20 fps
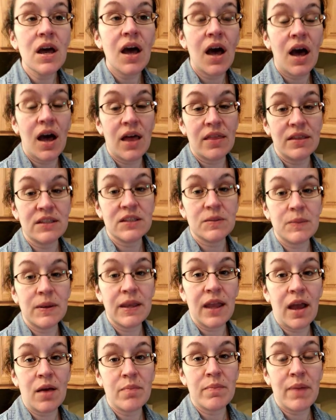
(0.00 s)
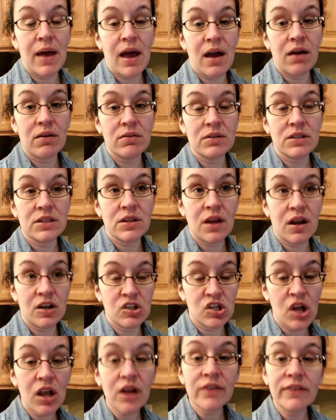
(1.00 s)
uh, this week about our
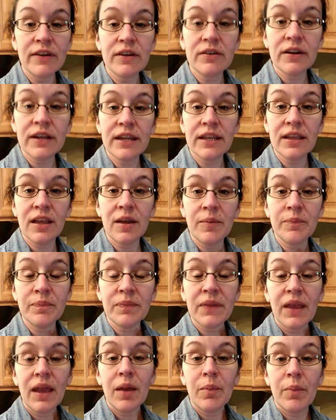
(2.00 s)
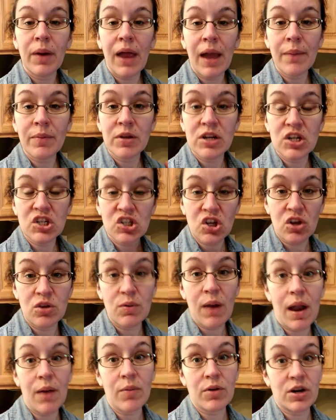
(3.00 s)
geography curriculum, but I'm going to show you
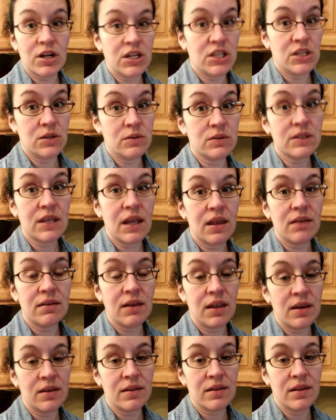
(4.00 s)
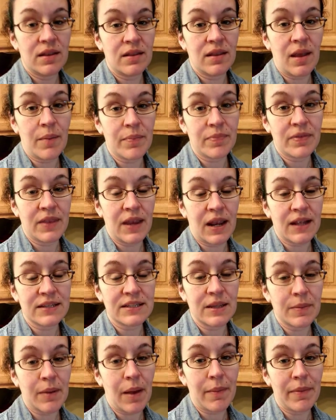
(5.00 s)
how we're going to use it in the next
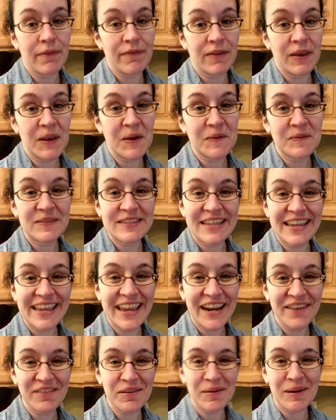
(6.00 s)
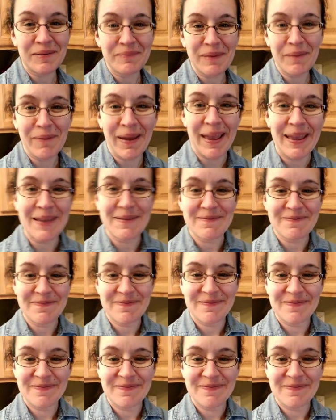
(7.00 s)
upcoming video. Take care, everyone. Bye-bye.